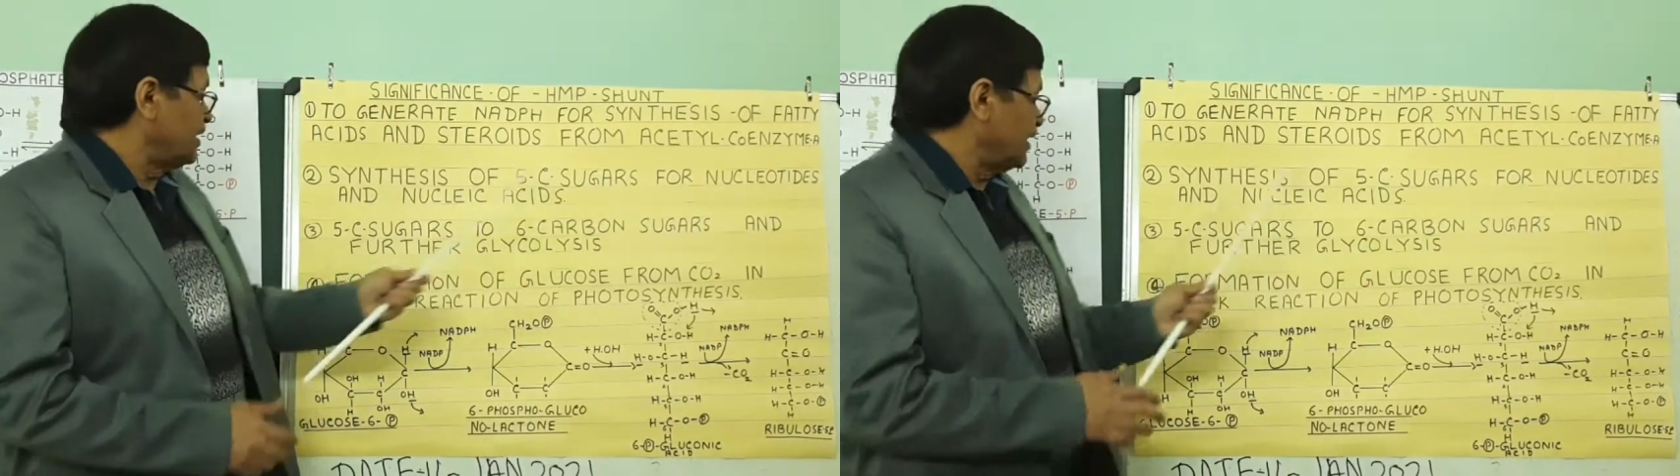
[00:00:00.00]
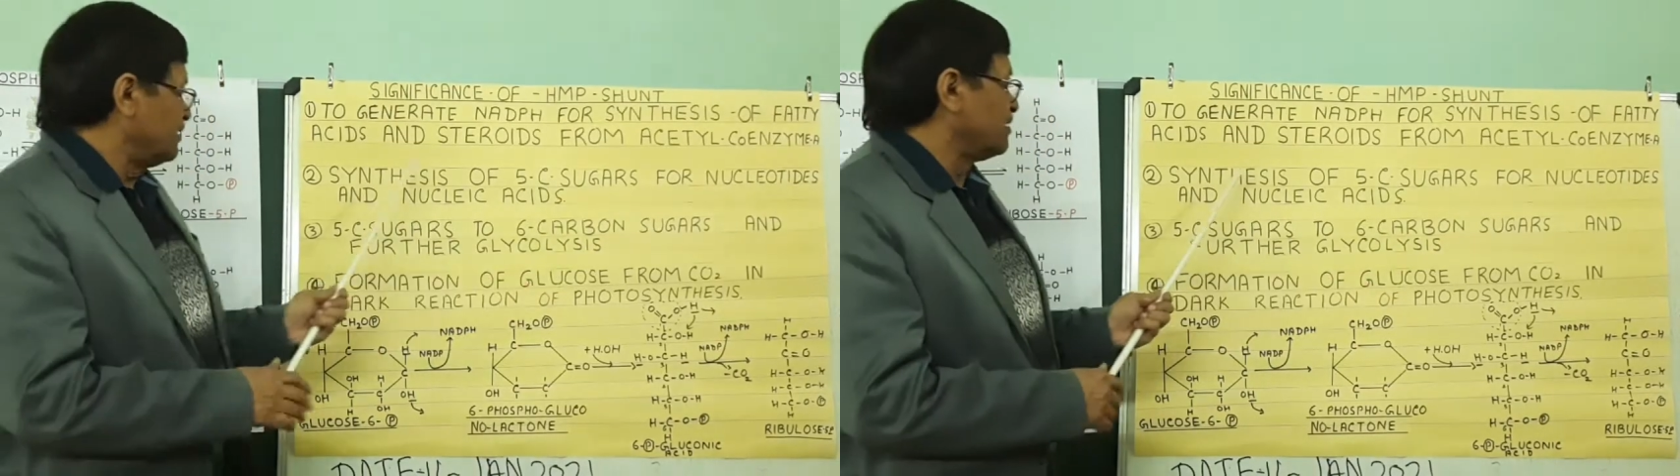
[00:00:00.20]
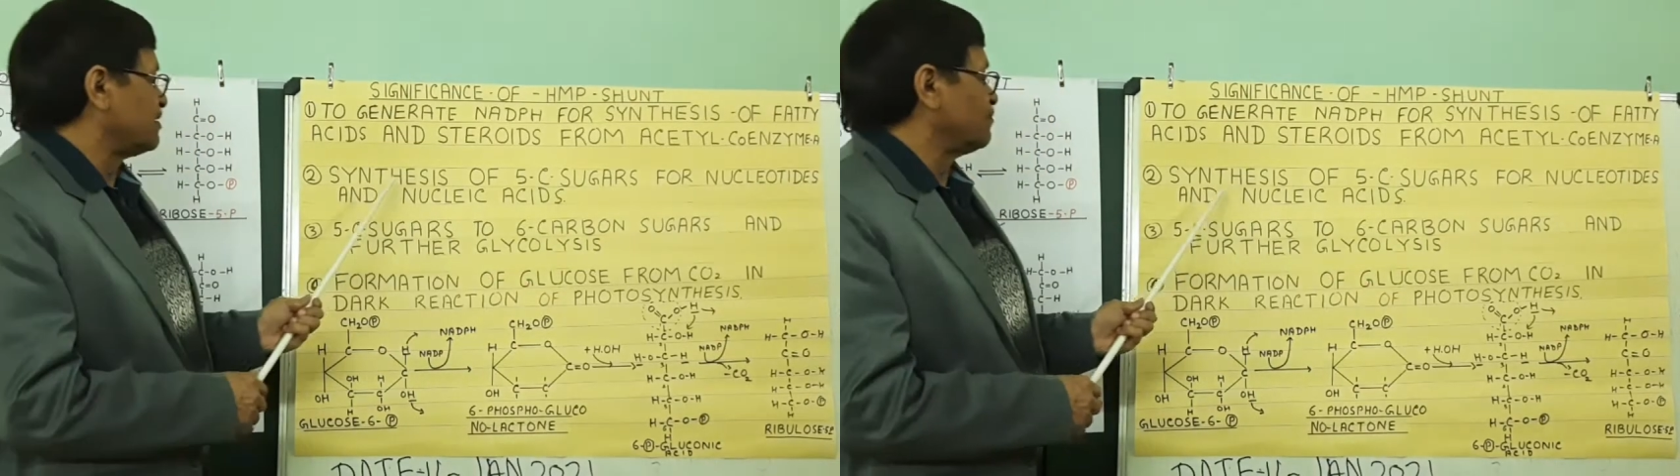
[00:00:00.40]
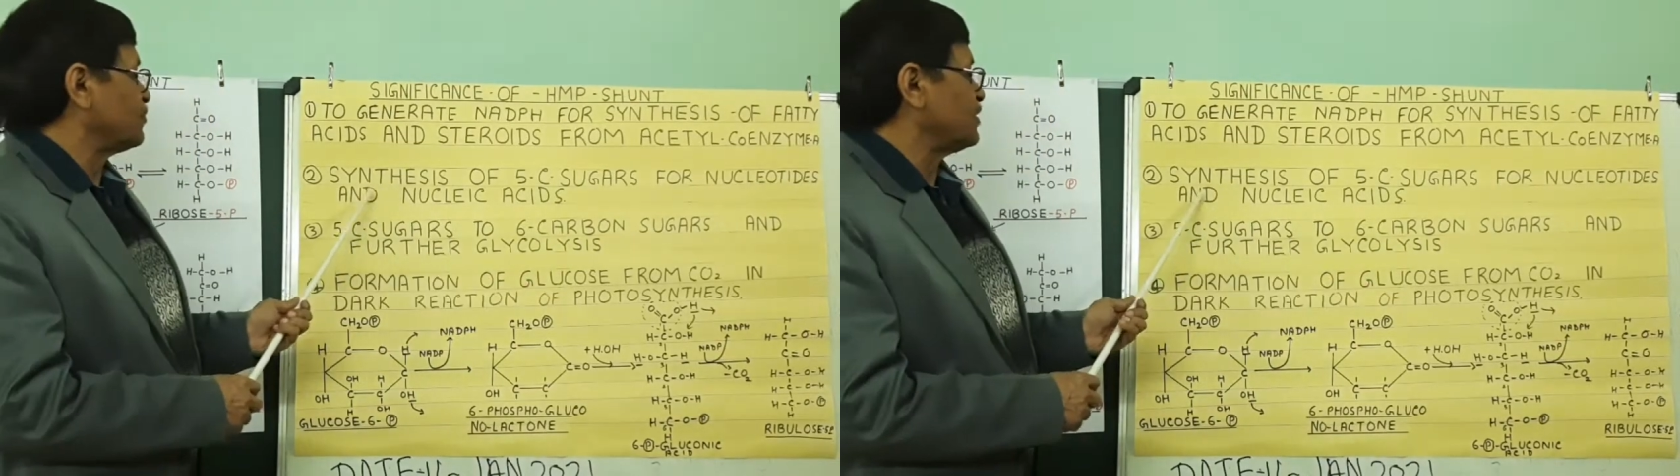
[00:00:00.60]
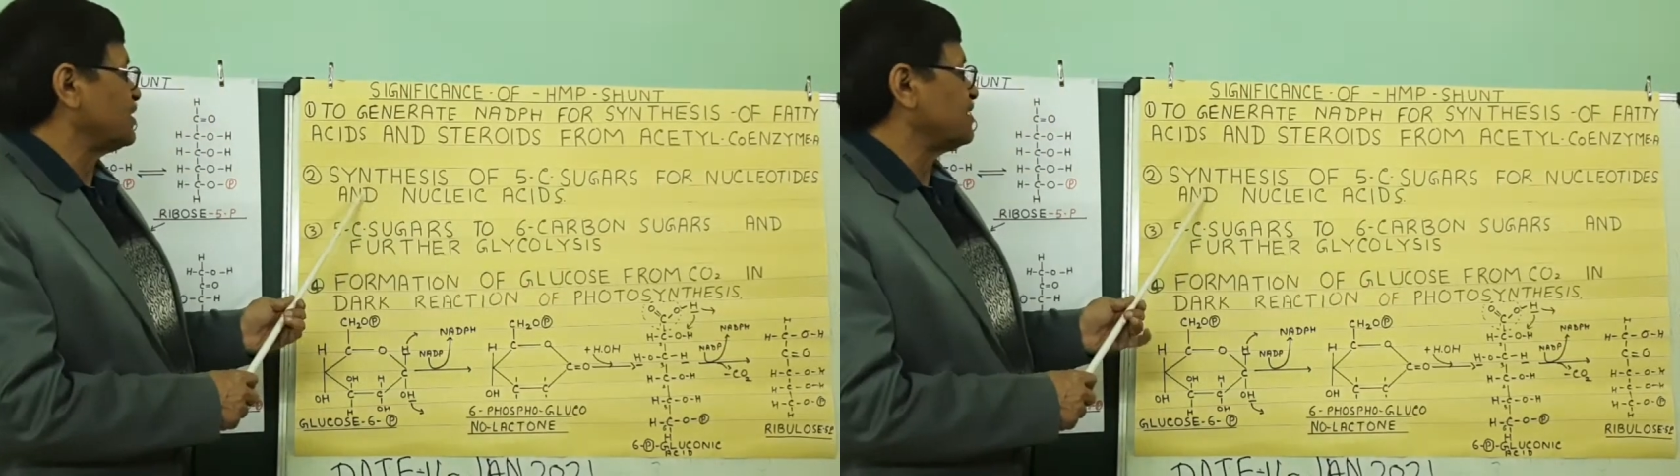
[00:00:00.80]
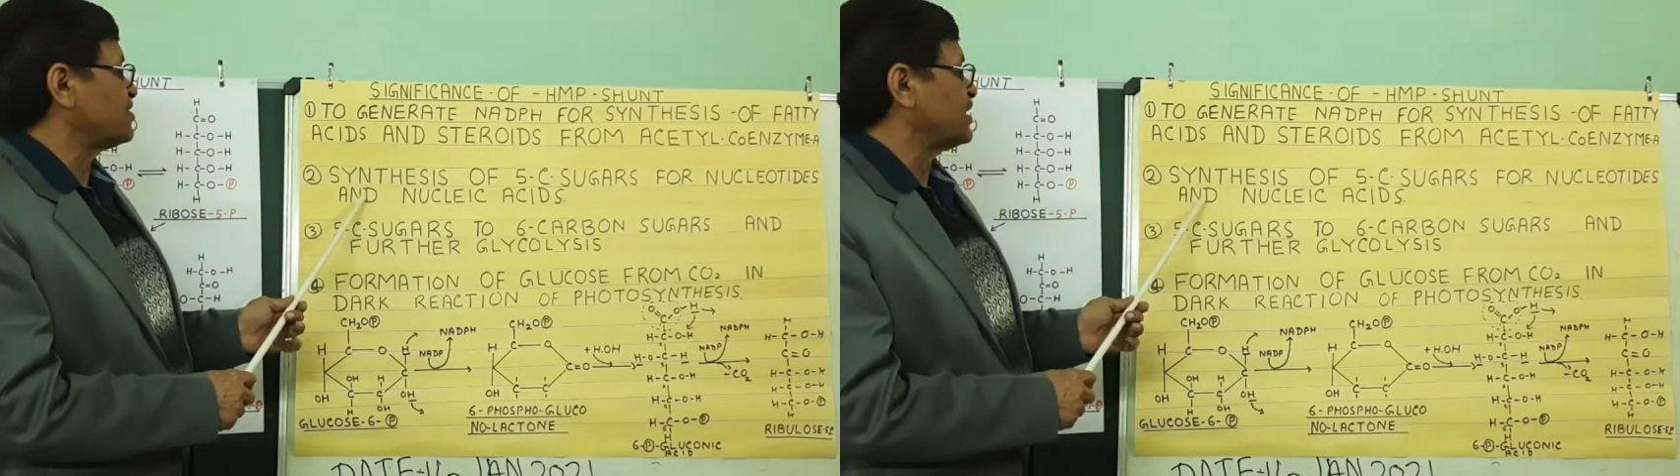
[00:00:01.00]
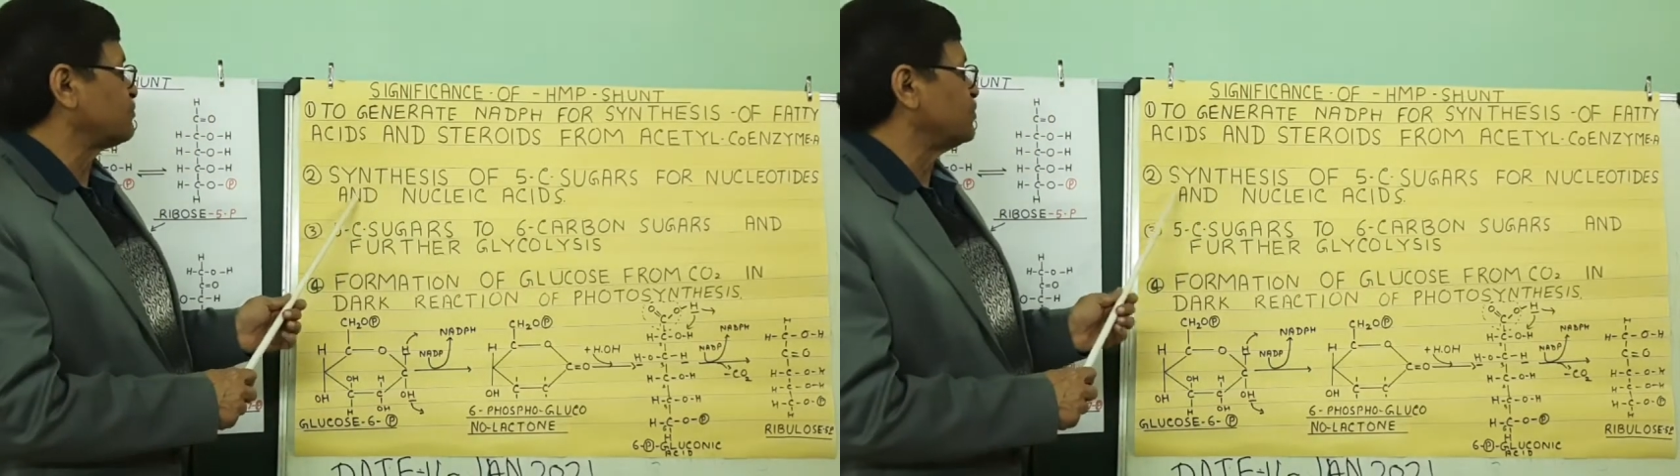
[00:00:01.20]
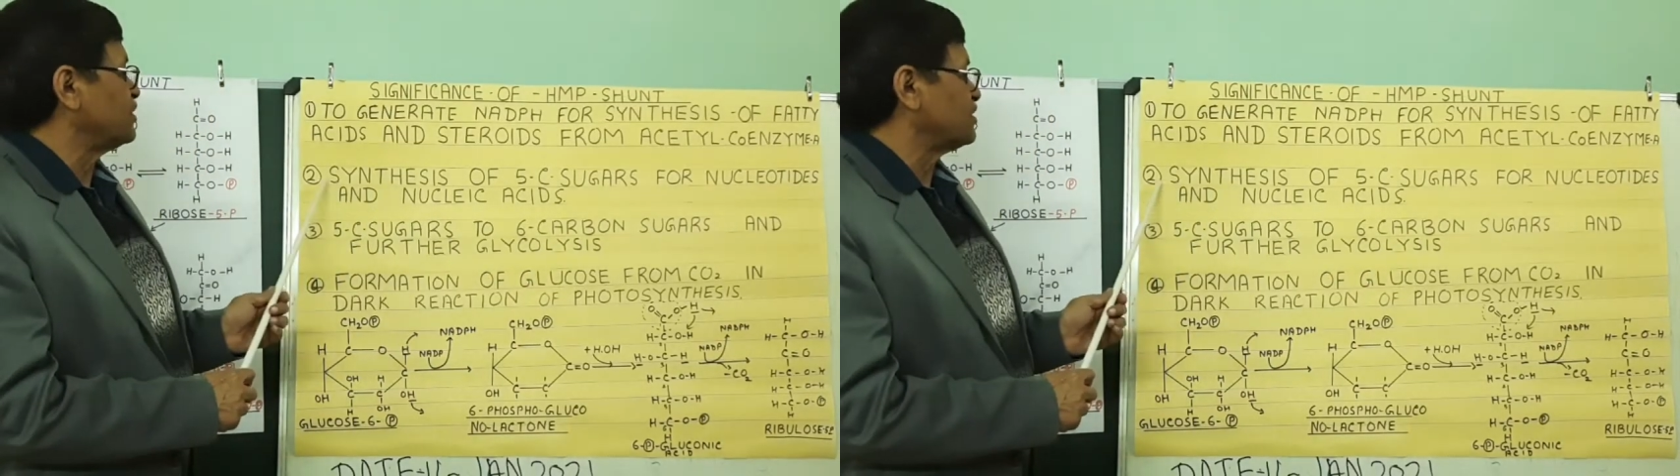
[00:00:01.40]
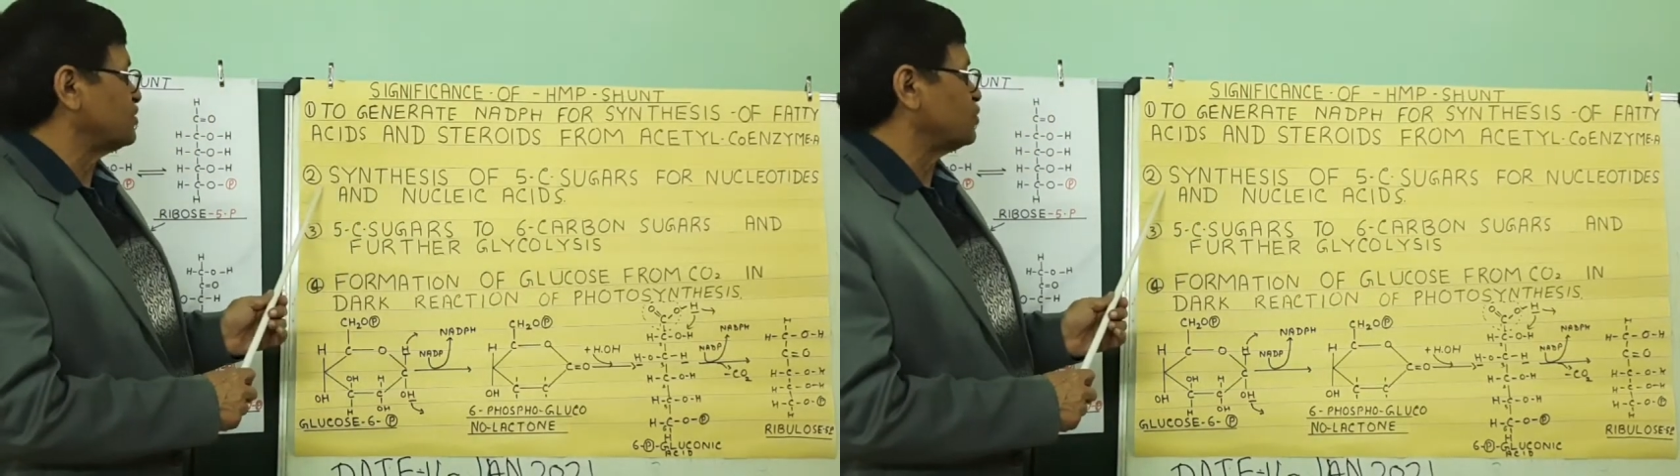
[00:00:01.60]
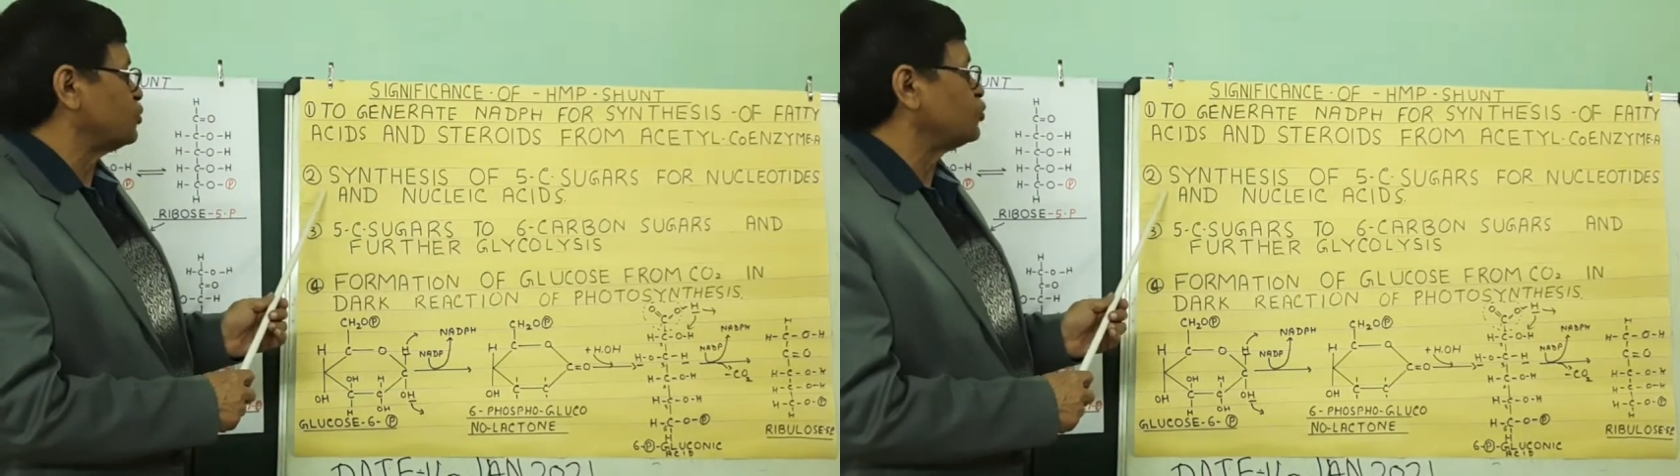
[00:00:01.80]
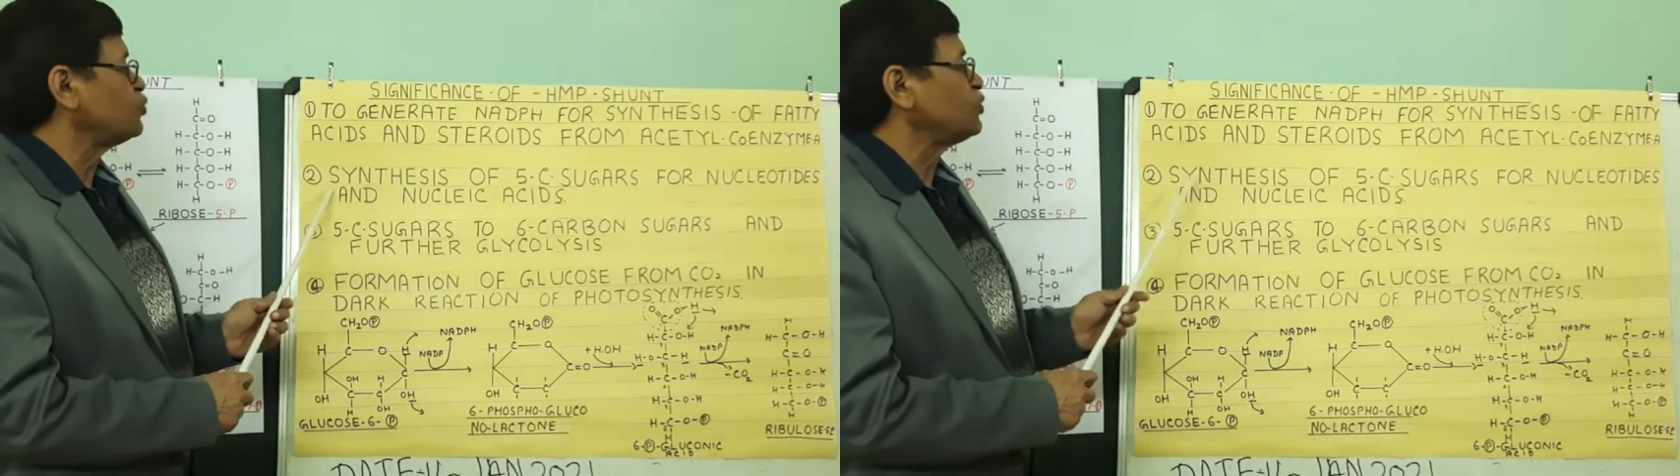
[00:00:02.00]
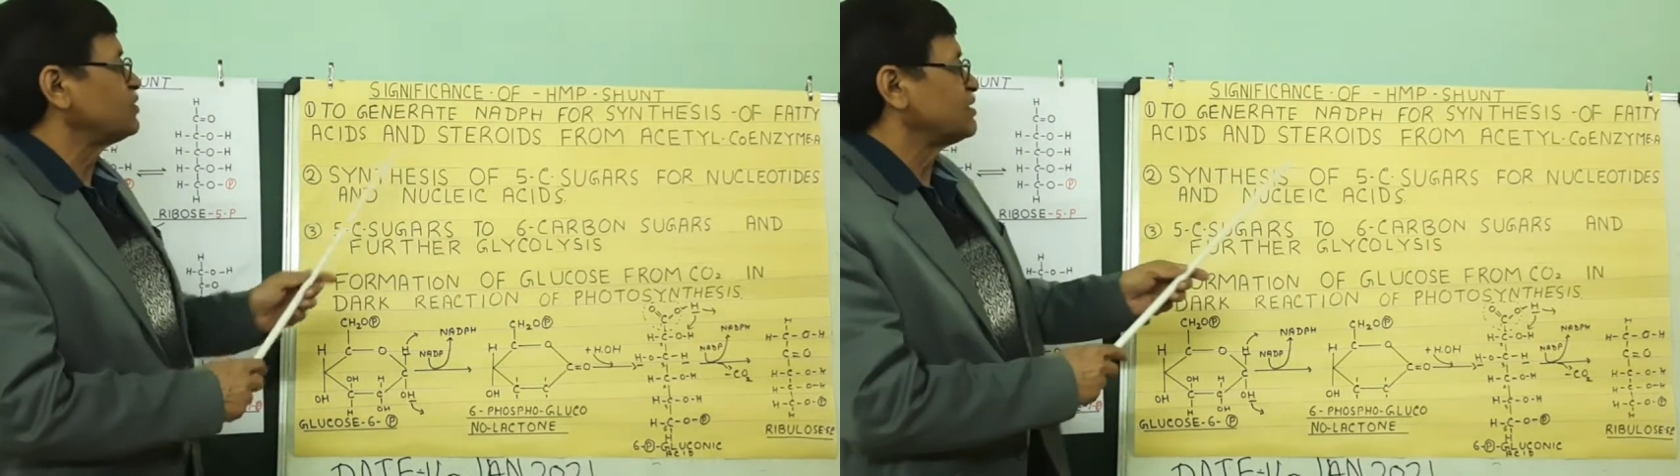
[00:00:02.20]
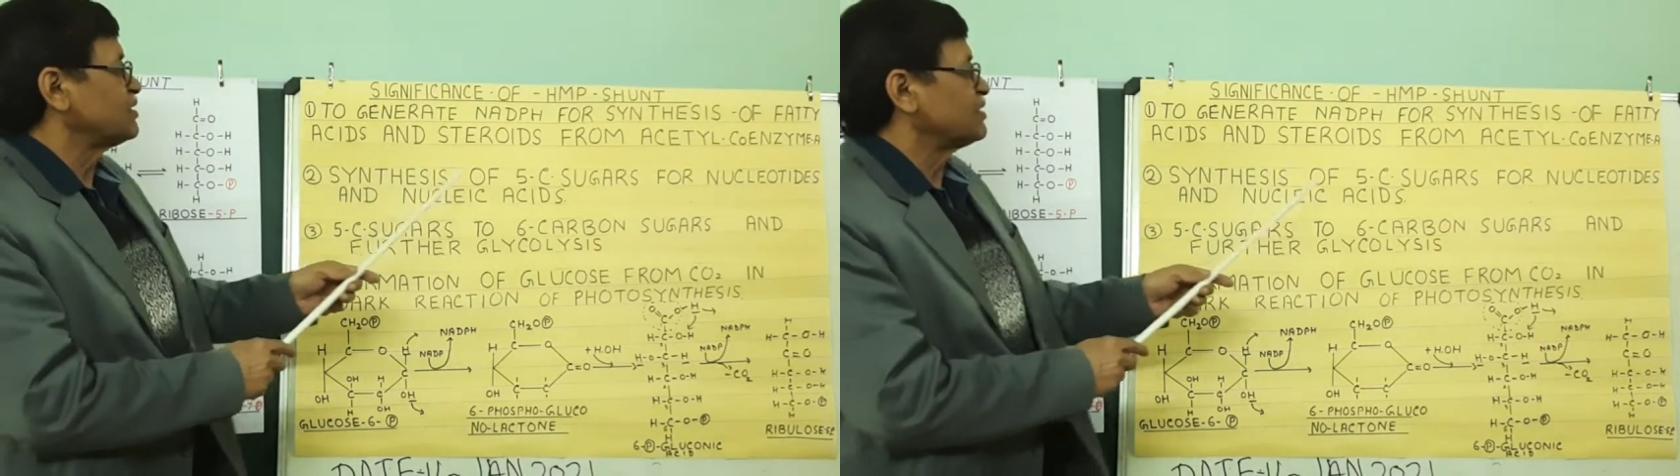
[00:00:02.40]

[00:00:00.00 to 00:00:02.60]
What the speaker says: In the step 2,